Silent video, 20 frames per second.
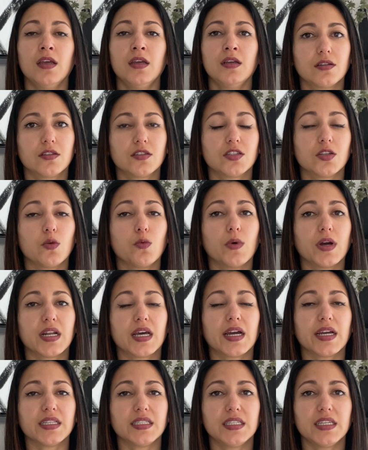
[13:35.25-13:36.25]
So what
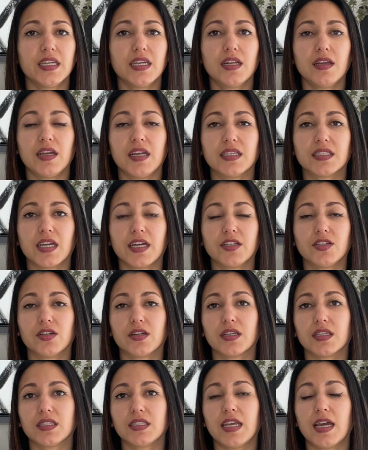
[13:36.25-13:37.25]
I did is I took a
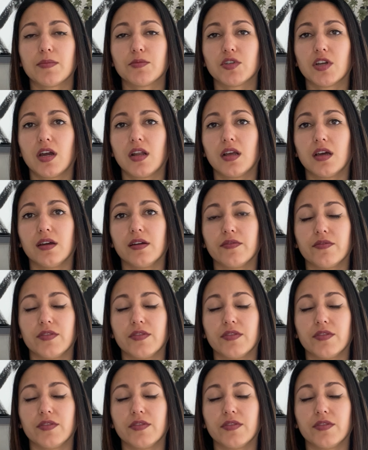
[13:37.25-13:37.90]
snapshot of